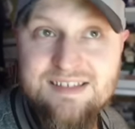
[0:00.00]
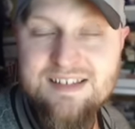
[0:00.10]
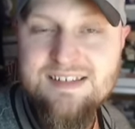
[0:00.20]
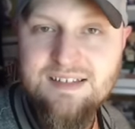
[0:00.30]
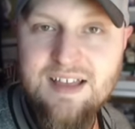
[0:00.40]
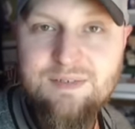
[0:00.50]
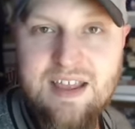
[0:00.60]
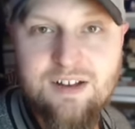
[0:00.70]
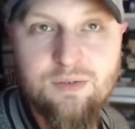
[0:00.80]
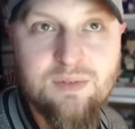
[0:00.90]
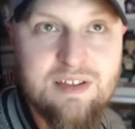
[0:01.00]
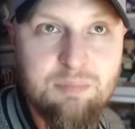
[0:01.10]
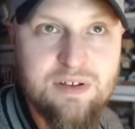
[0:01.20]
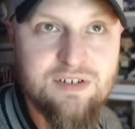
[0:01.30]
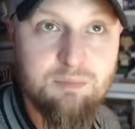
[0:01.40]
this is a left-handed relief
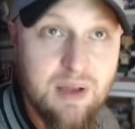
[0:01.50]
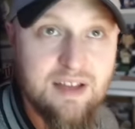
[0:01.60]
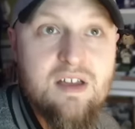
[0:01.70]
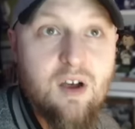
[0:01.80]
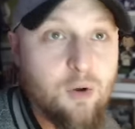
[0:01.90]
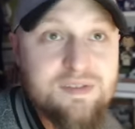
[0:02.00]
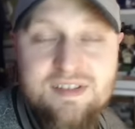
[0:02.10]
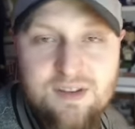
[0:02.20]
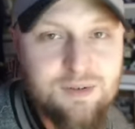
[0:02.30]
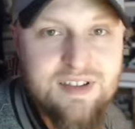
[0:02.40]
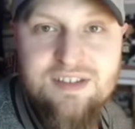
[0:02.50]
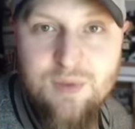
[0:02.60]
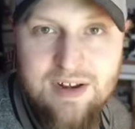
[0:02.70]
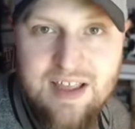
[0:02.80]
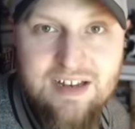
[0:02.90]
pitcher, but holds his own against
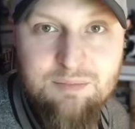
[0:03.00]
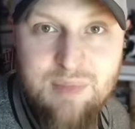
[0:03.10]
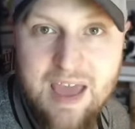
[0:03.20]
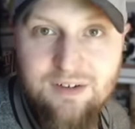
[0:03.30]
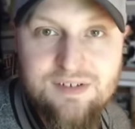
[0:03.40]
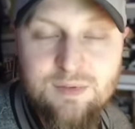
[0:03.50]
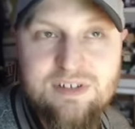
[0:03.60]
right-handed batters,